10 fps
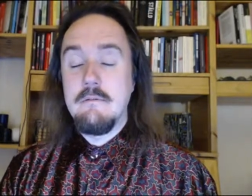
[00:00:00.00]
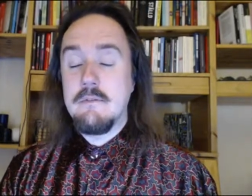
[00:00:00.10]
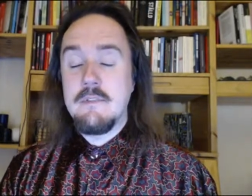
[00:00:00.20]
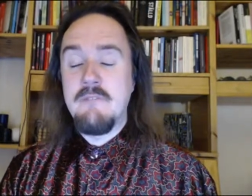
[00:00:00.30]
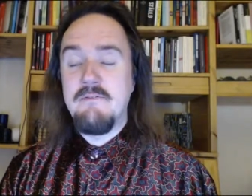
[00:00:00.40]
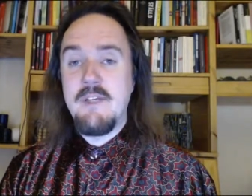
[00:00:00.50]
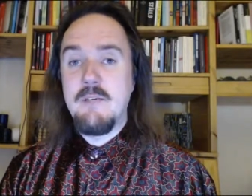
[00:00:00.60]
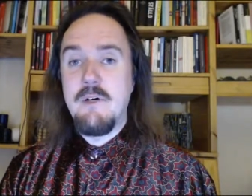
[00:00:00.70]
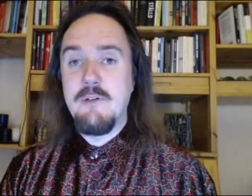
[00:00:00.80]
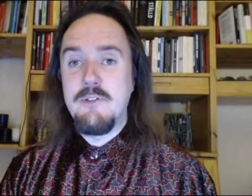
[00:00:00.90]
something
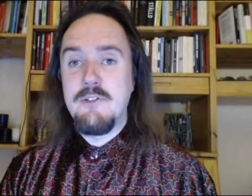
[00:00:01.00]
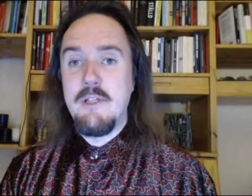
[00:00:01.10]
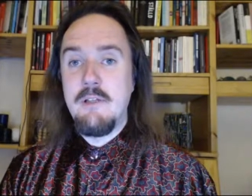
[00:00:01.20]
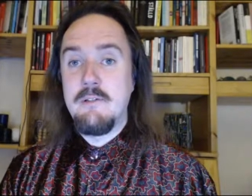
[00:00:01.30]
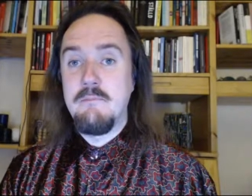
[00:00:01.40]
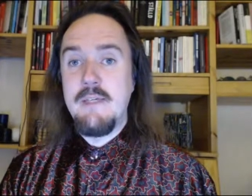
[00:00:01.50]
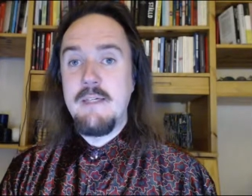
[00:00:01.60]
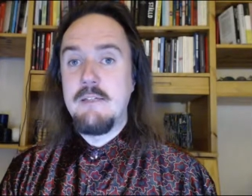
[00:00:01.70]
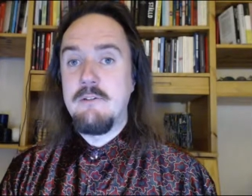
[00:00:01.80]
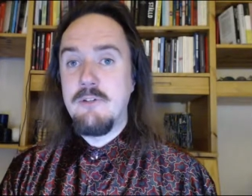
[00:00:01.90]
about the children
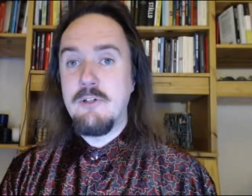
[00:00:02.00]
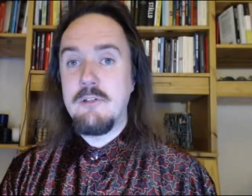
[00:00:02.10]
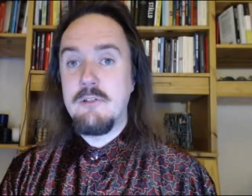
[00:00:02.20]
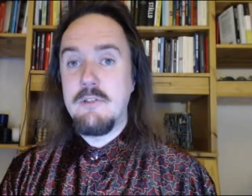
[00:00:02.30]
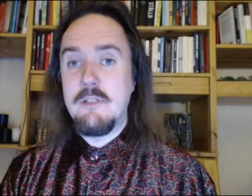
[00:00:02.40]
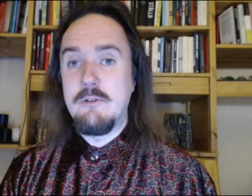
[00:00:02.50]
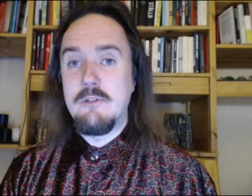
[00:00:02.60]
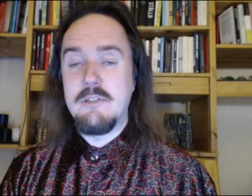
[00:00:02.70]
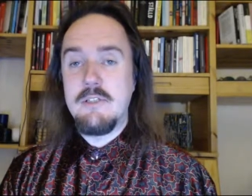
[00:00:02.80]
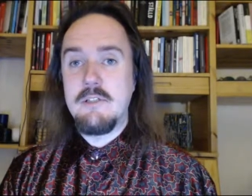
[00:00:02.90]
being dirty or
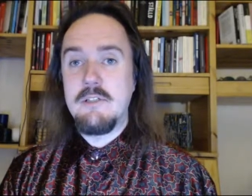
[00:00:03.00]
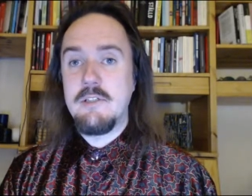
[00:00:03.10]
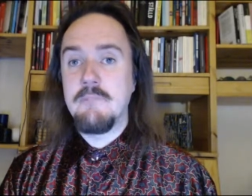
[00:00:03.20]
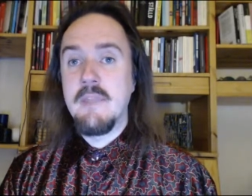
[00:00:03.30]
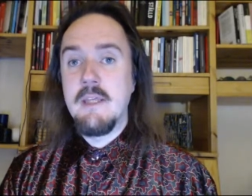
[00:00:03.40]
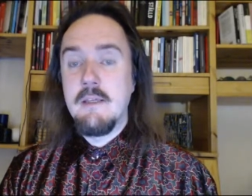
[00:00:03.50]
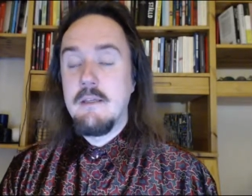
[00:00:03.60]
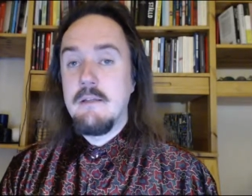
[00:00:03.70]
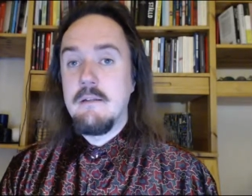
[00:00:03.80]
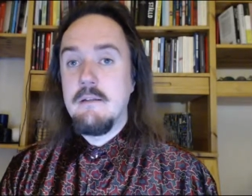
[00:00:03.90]
such.
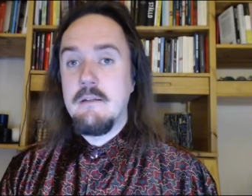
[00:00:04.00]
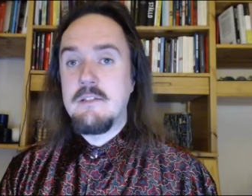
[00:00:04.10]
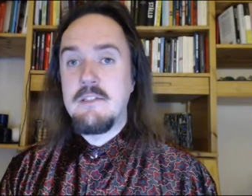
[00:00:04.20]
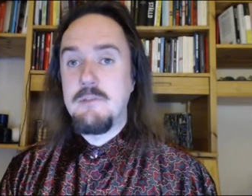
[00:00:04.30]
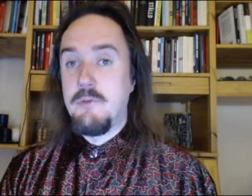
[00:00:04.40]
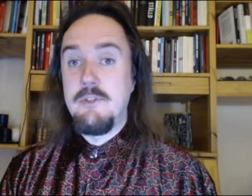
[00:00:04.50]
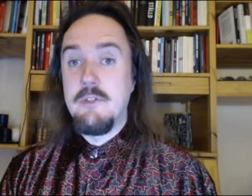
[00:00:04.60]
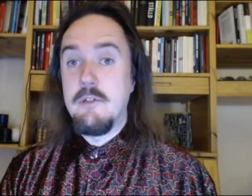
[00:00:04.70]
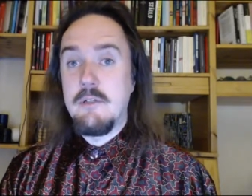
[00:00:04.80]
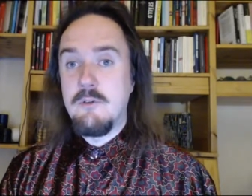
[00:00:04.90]
That's what
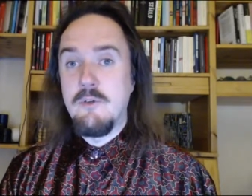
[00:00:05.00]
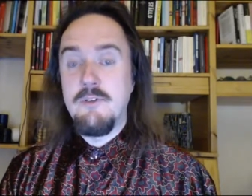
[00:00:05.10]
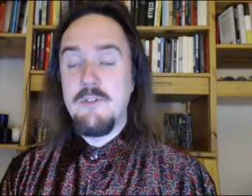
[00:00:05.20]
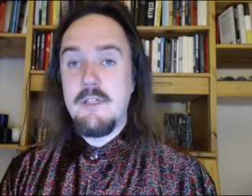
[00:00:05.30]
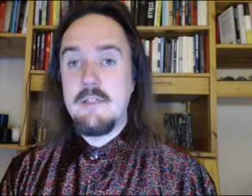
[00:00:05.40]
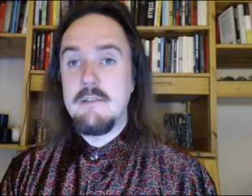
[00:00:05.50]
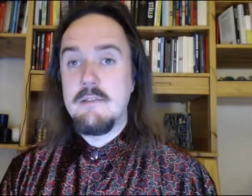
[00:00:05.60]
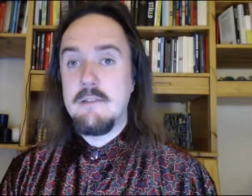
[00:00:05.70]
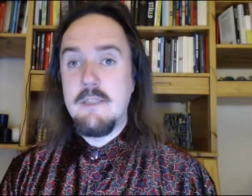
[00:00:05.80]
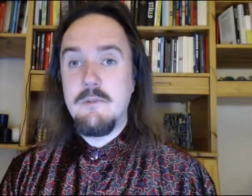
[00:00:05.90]
the context
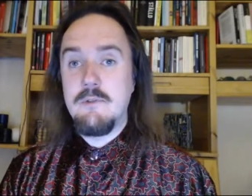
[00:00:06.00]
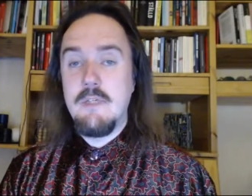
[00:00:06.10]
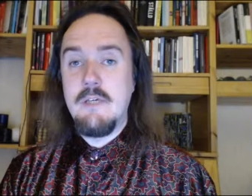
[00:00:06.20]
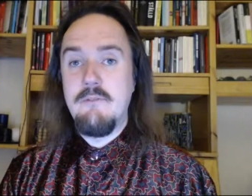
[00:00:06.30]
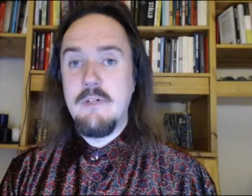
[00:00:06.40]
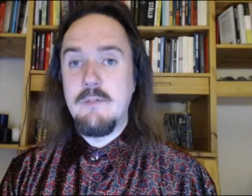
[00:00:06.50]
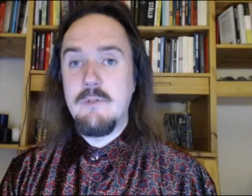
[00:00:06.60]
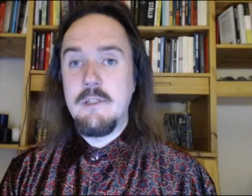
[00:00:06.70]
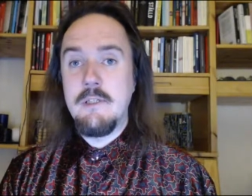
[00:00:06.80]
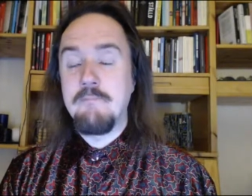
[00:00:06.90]
seemed to give
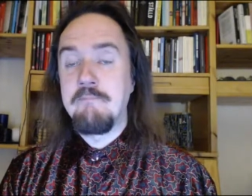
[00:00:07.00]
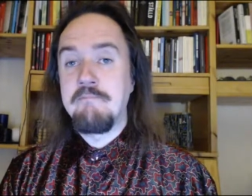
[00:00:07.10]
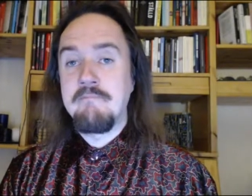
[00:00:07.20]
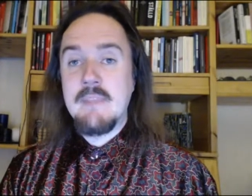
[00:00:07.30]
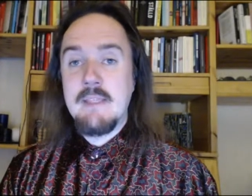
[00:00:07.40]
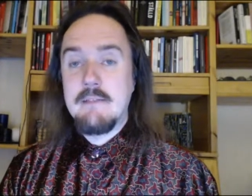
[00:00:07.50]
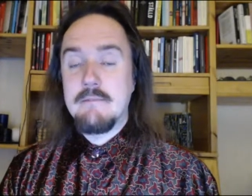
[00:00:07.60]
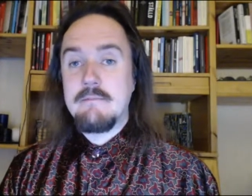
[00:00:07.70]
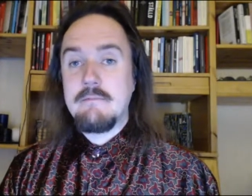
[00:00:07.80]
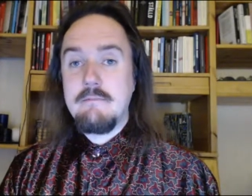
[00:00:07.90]
anyway.
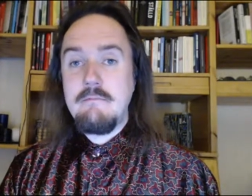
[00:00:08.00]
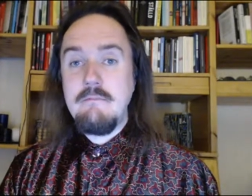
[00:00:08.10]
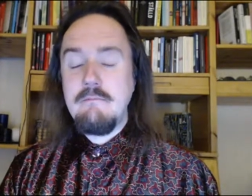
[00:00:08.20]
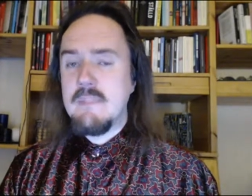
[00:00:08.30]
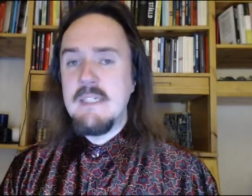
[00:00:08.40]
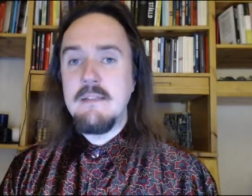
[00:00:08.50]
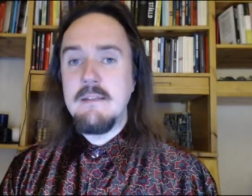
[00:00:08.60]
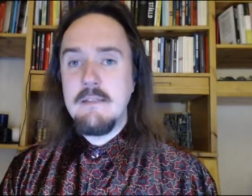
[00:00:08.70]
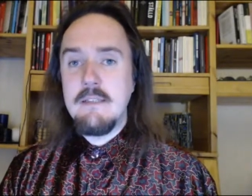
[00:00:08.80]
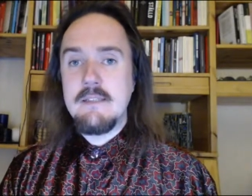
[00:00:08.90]

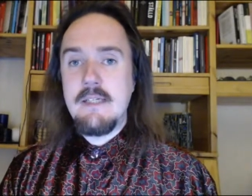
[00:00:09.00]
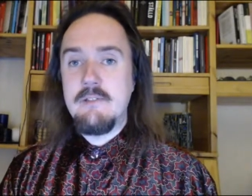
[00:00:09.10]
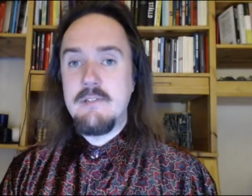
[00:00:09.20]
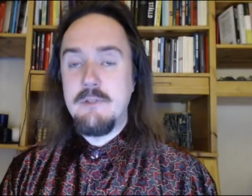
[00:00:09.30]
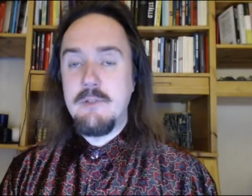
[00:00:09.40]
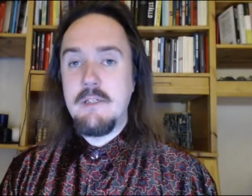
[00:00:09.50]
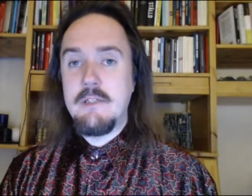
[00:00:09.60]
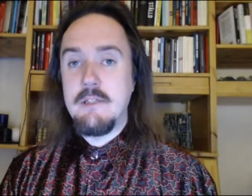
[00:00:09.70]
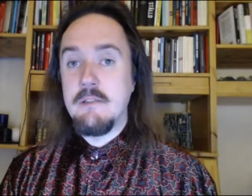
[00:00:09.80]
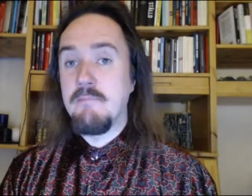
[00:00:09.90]
In this kind of
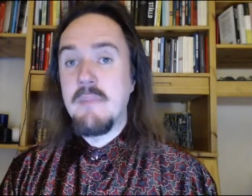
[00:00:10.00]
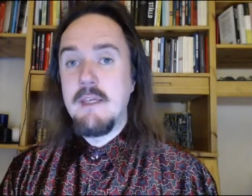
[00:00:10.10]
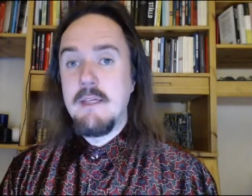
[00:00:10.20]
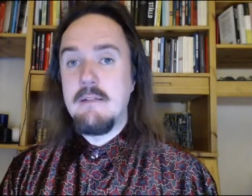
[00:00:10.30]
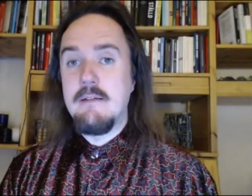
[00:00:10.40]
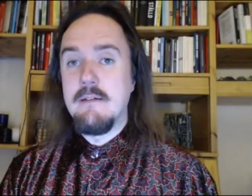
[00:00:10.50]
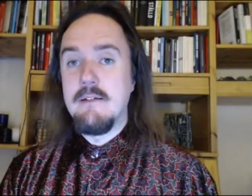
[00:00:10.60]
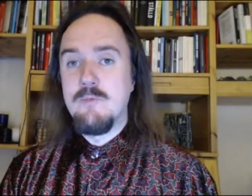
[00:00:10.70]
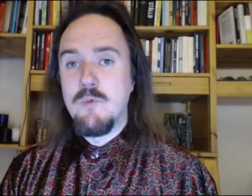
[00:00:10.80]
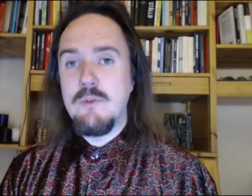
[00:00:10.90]
situation, it
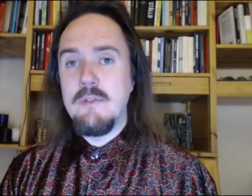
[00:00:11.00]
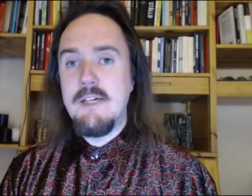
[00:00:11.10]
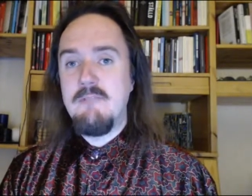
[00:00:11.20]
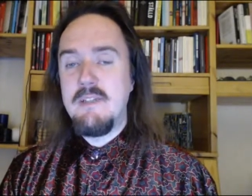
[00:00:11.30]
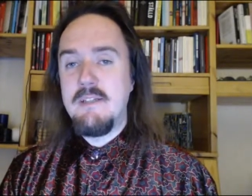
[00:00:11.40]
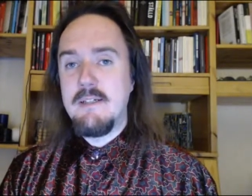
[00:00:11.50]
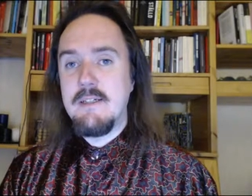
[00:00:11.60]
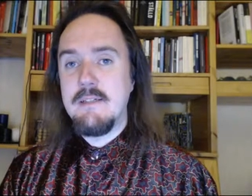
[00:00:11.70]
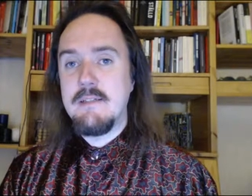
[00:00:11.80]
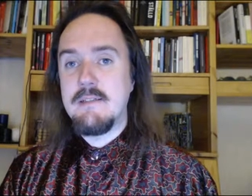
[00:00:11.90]
would have been
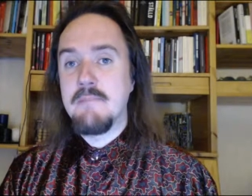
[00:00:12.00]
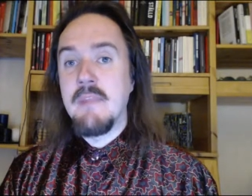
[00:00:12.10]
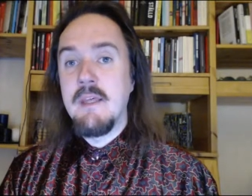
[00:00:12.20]
nice